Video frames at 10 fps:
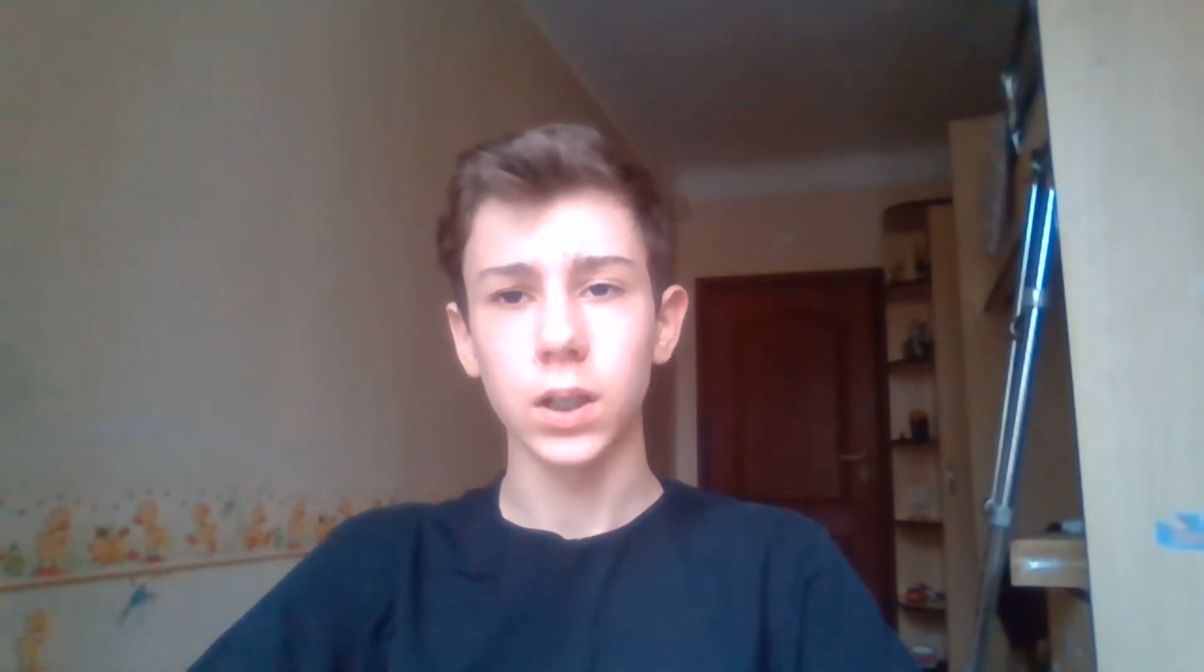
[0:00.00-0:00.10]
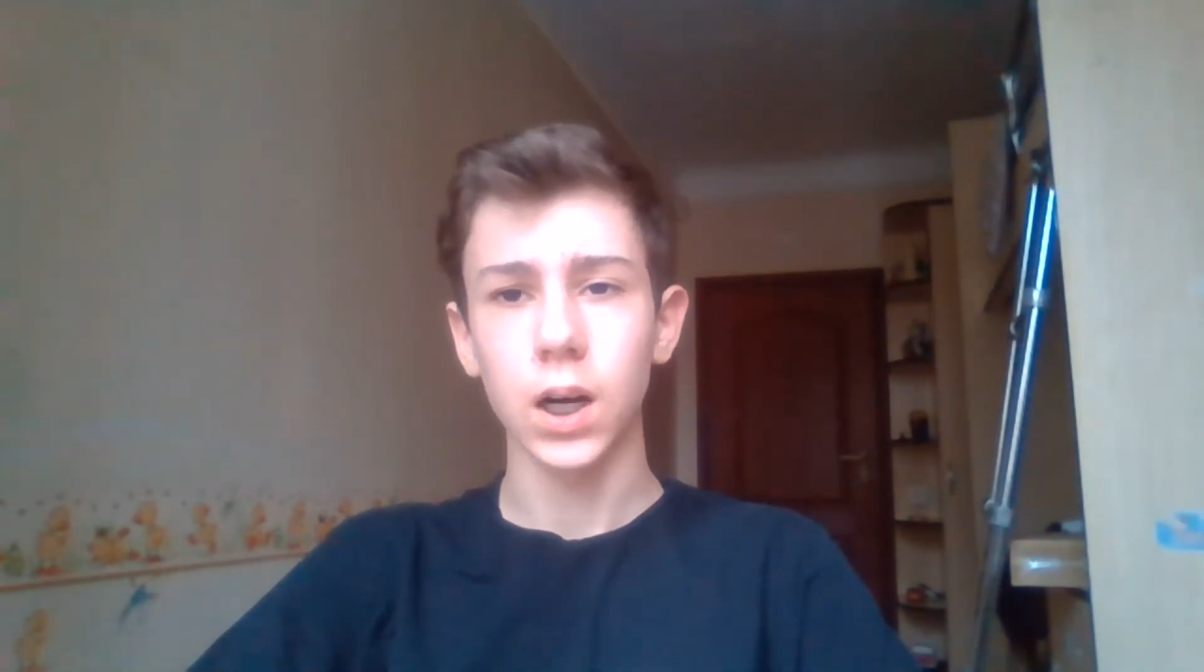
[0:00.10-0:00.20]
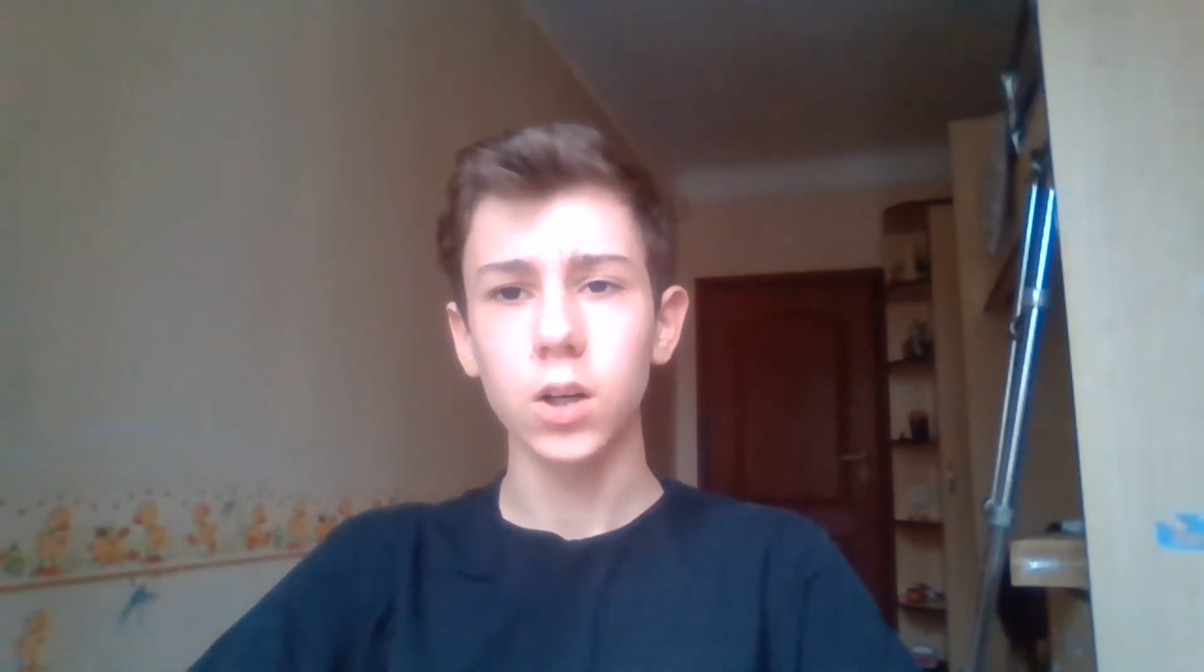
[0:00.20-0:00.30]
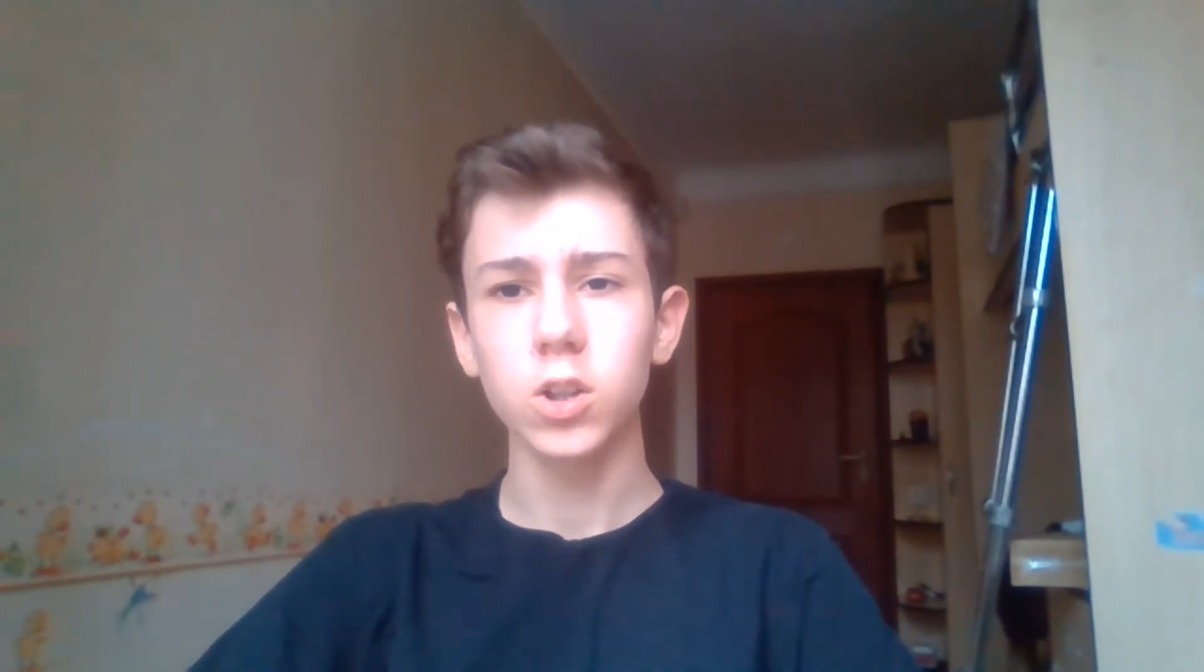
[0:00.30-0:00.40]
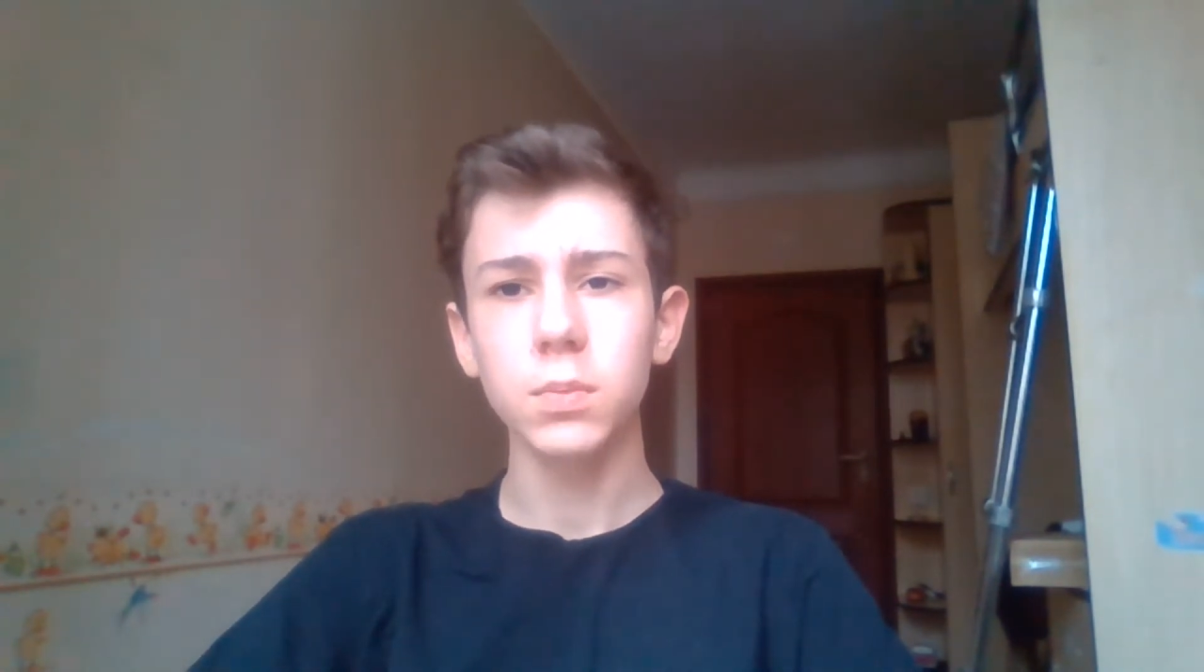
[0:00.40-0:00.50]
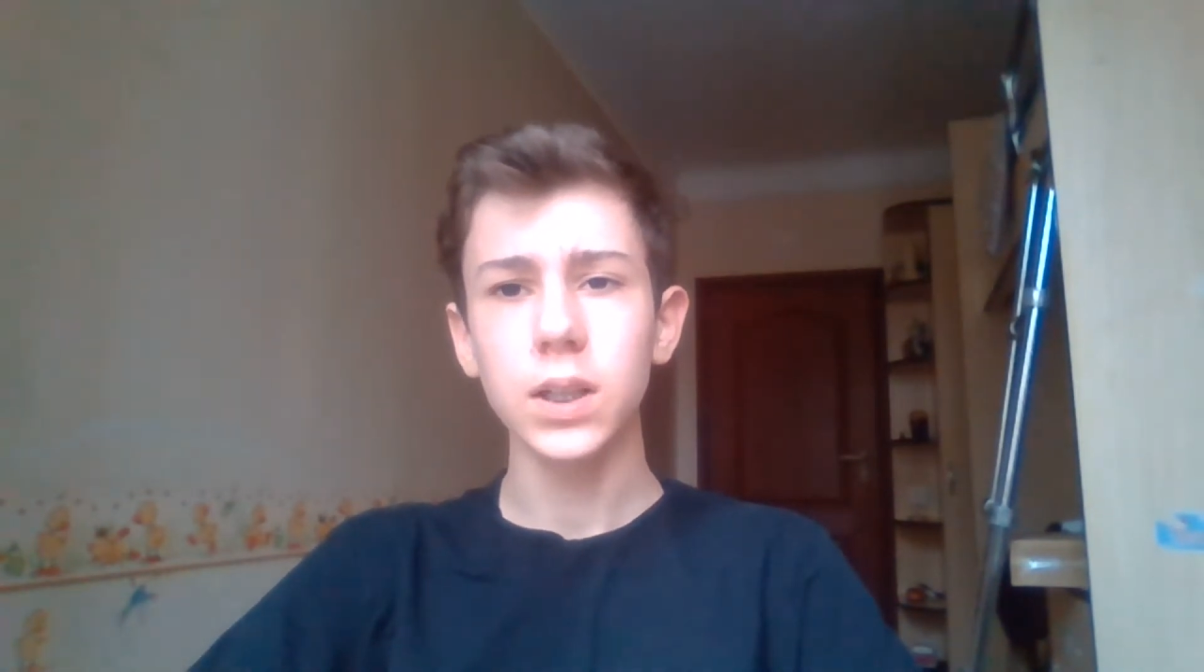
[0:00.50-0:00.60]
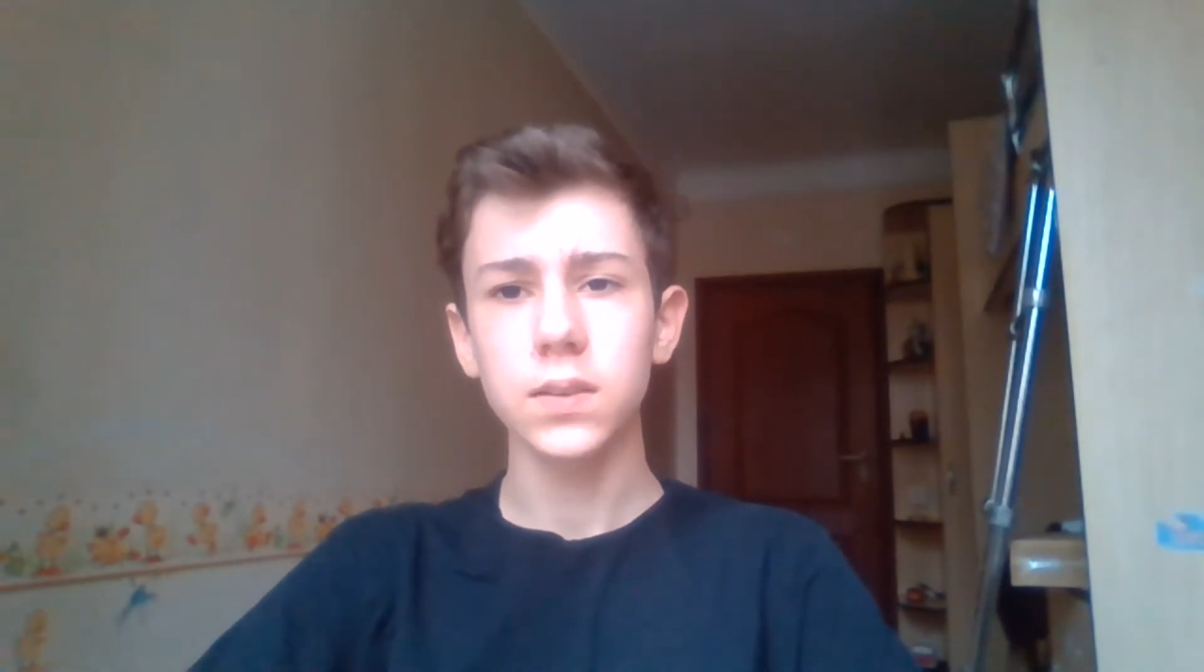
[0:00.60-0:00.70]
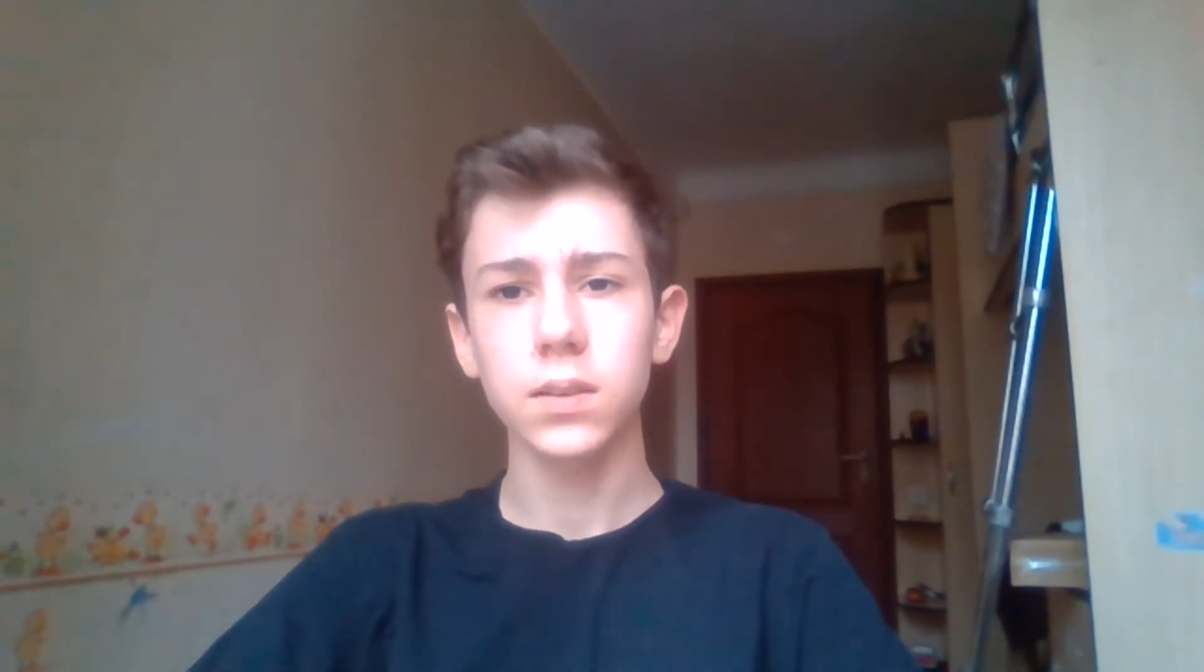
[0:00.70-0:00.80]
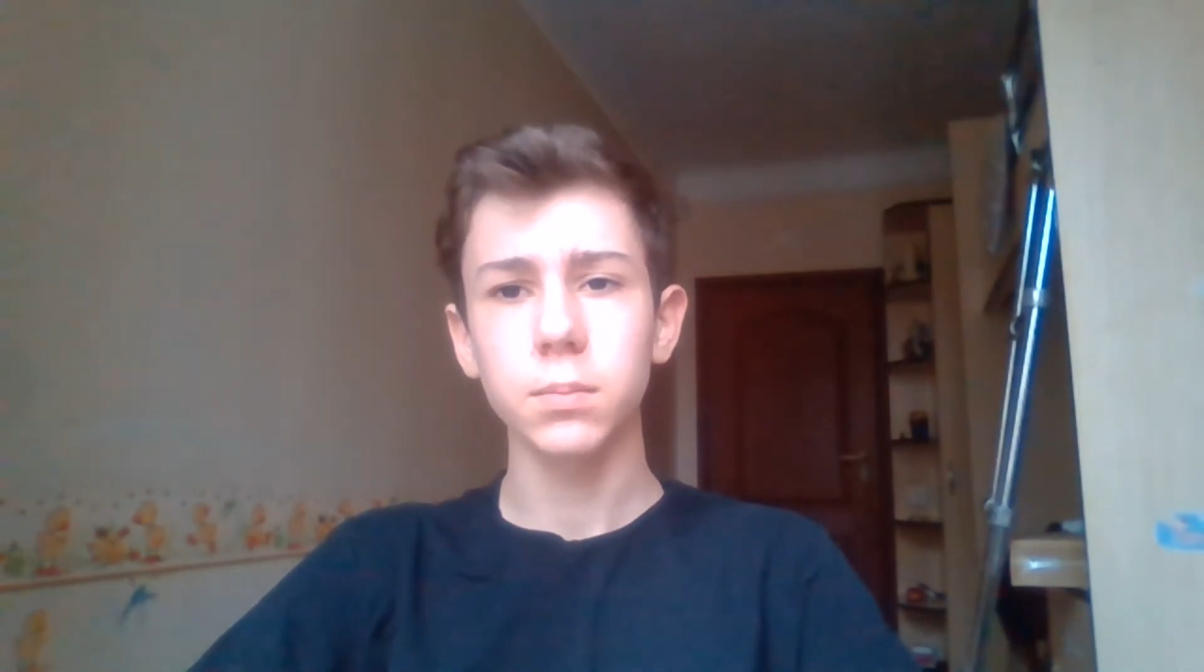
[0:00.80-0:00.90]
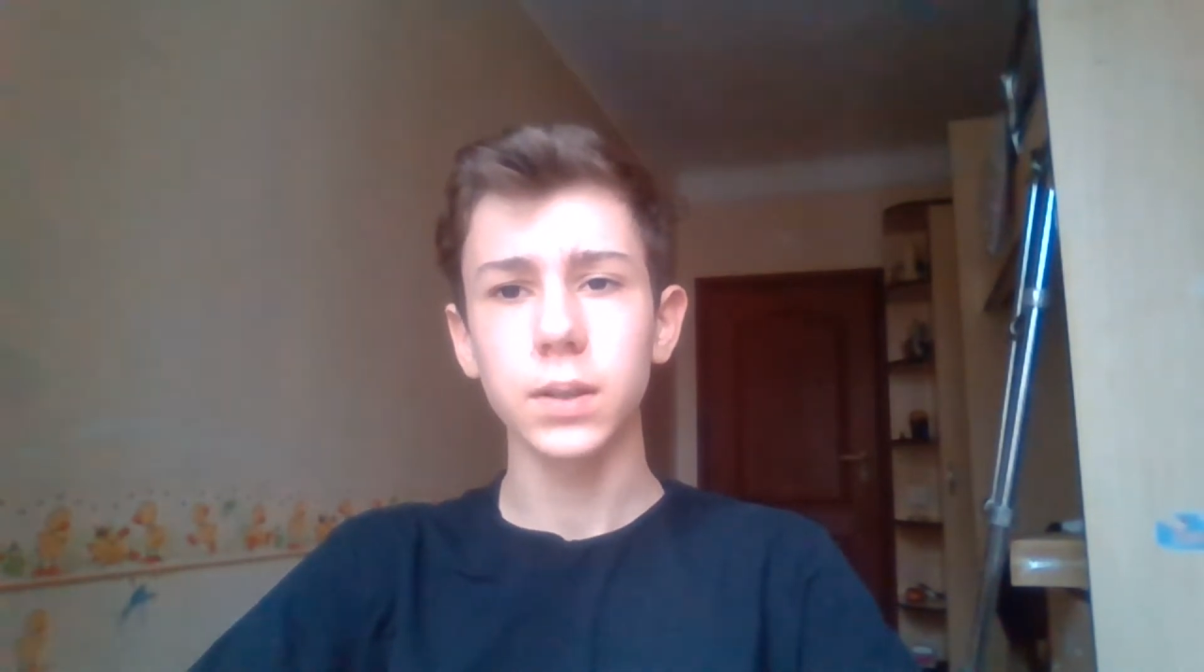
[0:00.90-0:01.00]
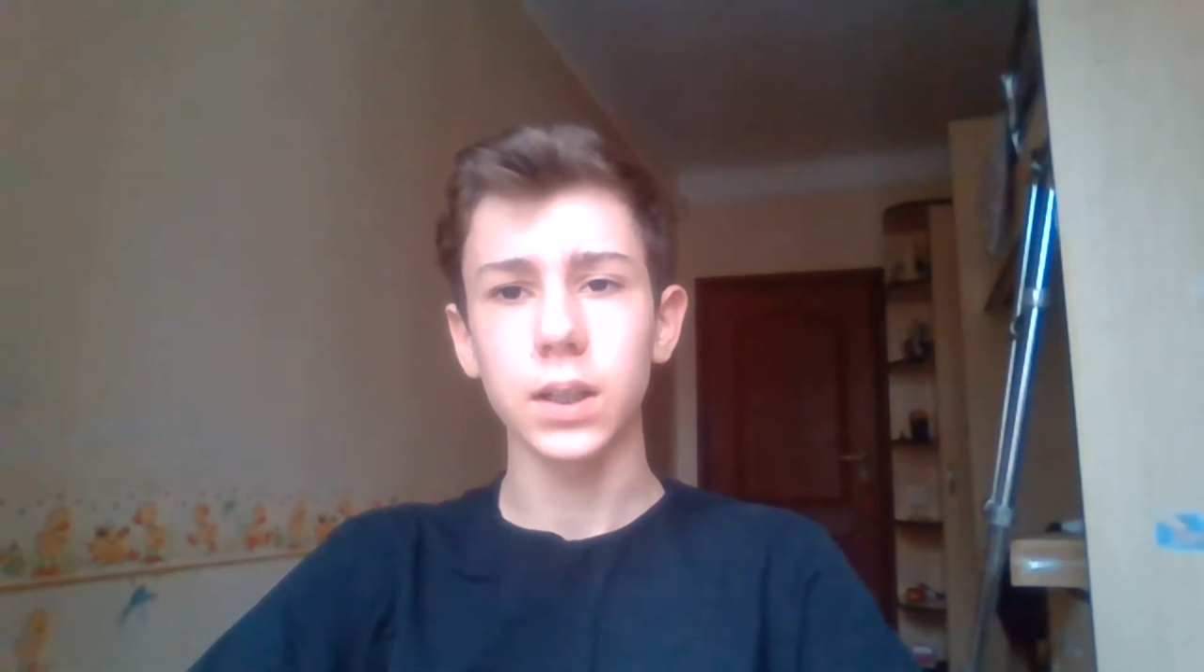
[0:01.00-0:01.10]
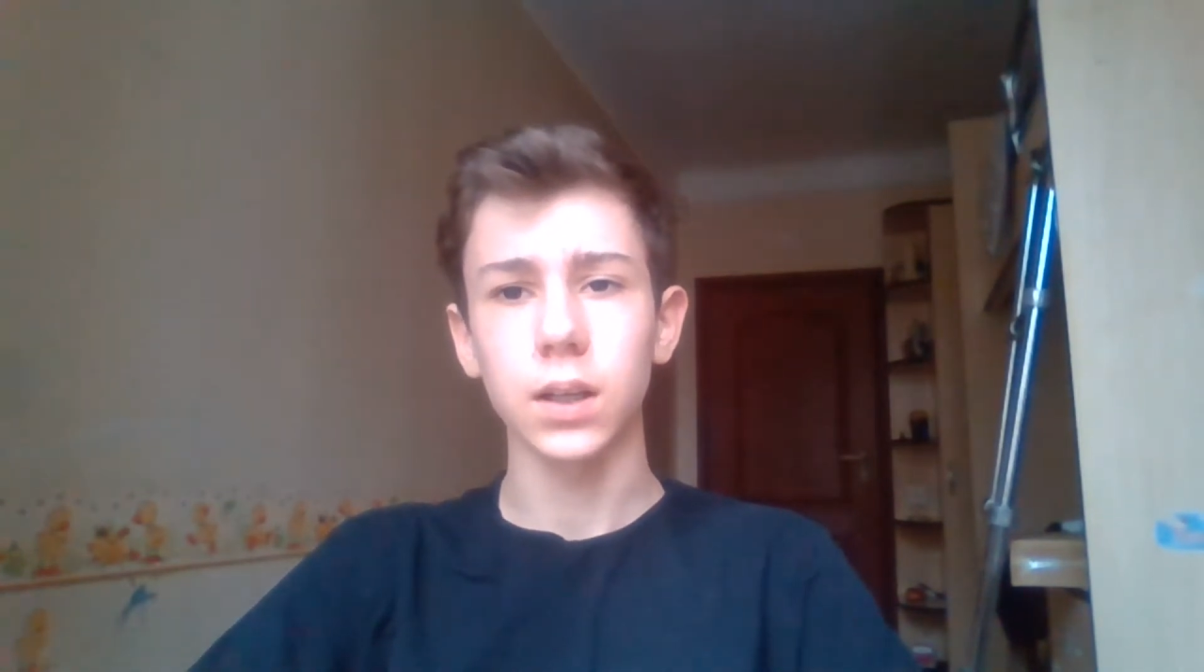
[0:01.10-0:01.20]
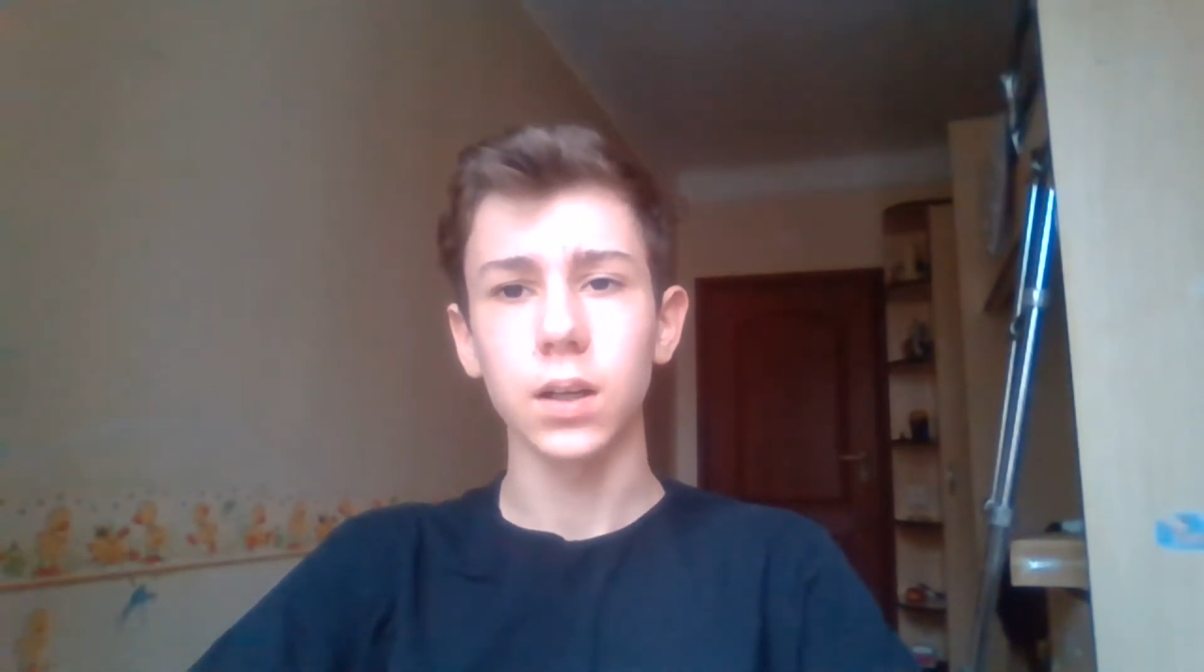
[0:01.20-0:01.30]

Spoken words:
how to make this field bigger?